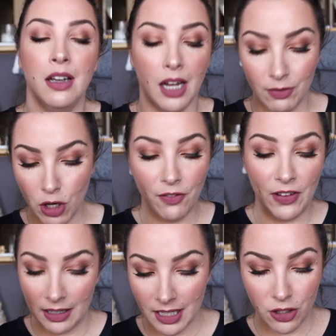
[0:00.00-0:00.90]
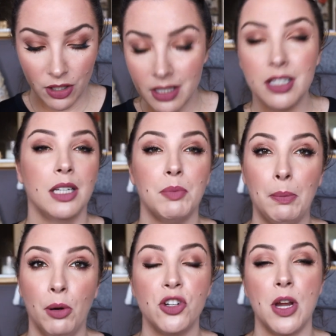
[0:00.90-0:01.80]
I've got foundation still in my
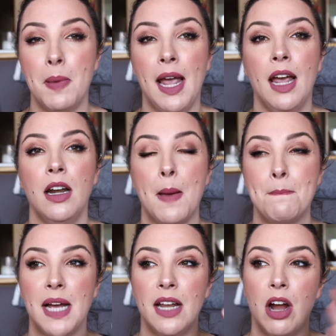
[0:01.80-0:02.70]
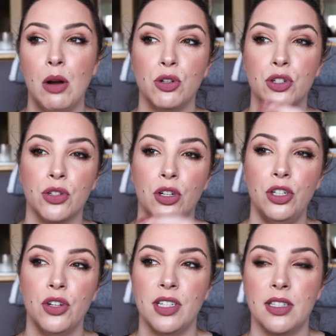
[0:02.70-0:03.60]
project pan, but I will sort of
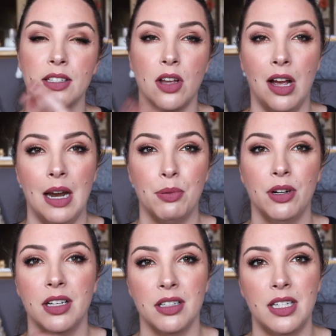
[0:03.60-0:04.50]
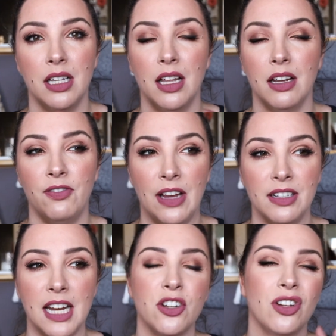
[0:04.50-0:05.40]
use this as a hybrid concealer
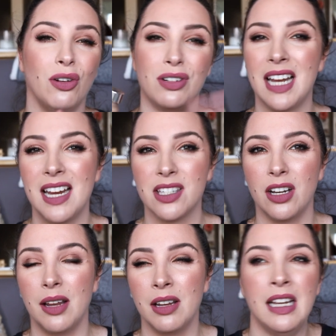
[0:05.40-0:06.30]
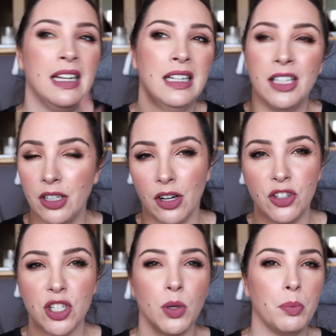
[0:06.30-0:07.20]
foundation on days that I, you know,
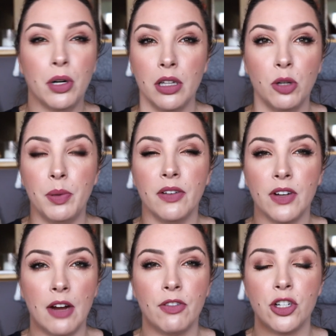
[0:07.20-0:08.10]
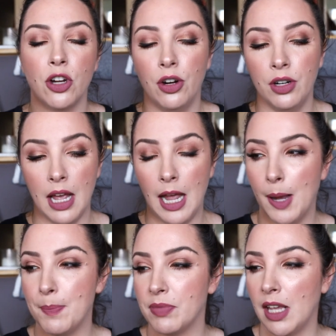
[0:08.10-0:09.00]
just want to put a little bit of coverage on.
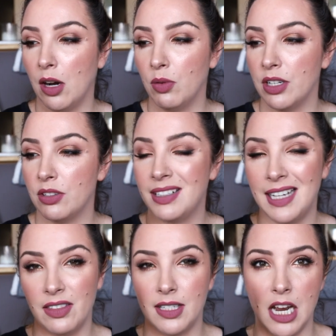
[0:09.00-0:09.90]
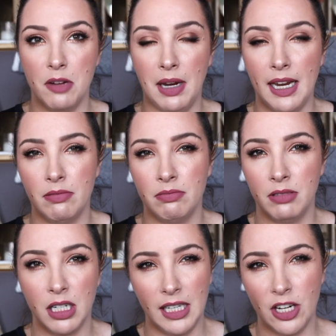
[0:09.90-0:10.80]
Um, and I want to get this out of my
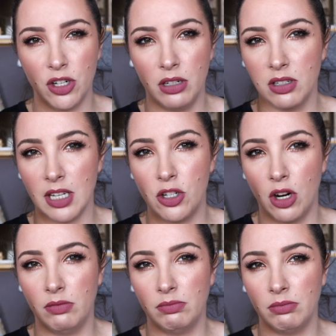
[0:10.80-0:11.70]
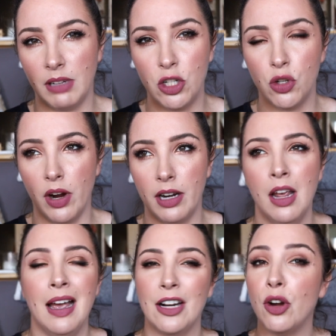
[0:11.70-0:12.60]
collection because I don't enjoy it.
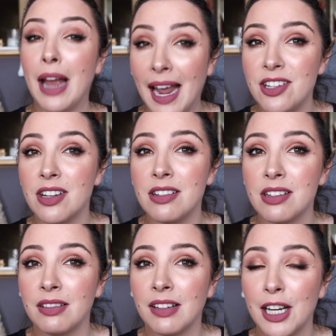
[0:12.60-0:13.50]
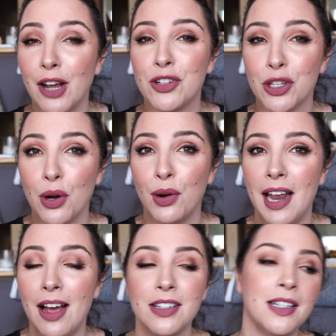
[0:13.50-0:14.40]
I don't hate it enough to throw it
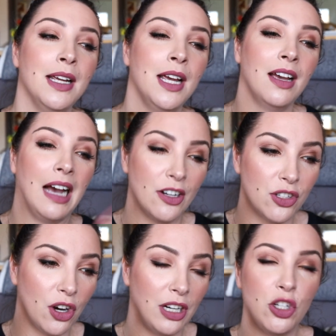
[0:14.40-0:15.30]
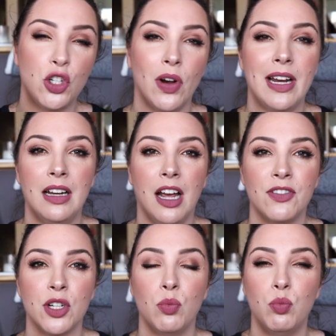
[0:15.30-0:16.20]
out. I just don't enjoy it
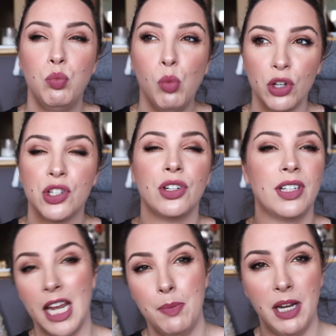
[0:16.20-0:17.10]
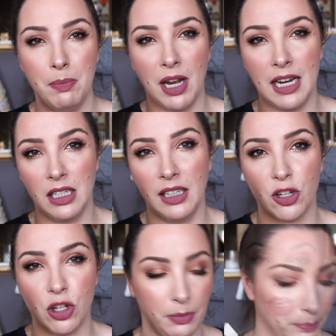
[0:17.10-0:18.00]
enough to want to keep it in my
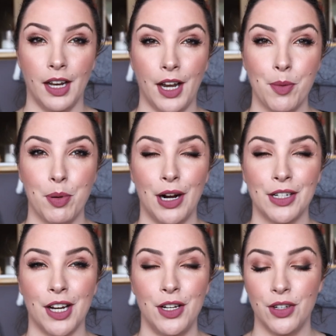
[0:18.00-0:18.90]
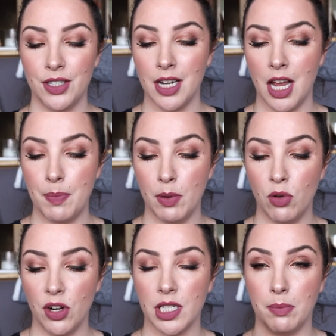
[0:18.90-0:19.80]
collection. Another product I used up
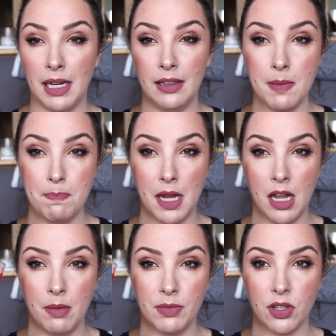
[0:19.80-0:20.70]
was my lip balm.